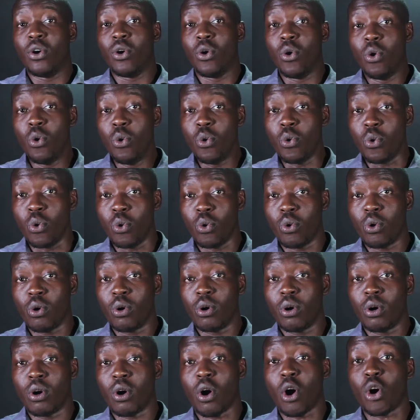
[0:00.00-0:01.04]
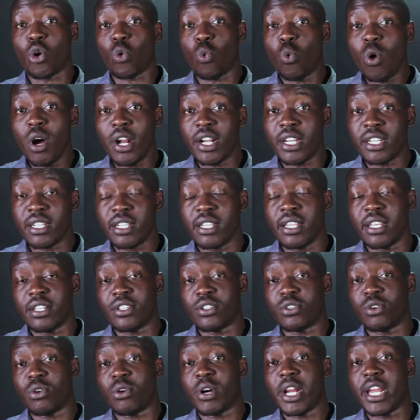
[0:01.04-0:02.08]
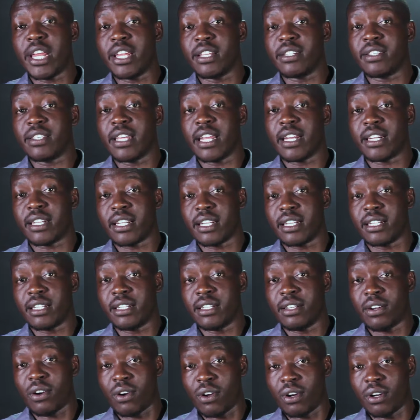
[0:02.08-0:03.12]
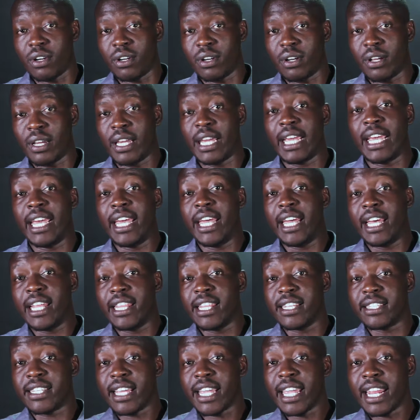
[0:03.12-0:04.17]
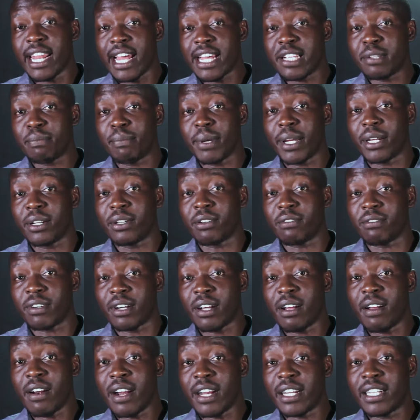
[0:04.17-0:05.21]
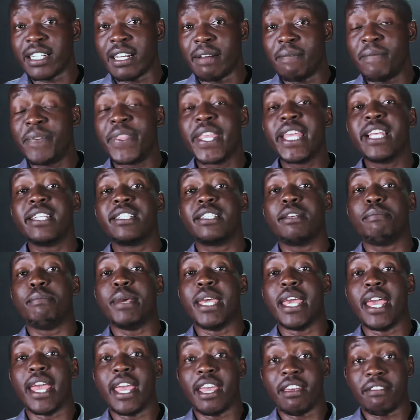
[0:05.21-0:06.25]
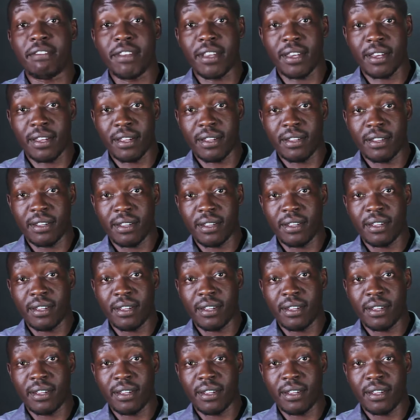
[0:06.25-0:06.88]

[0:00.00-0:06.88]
who or what the story is centered on. The second aspect of a character is the behavior.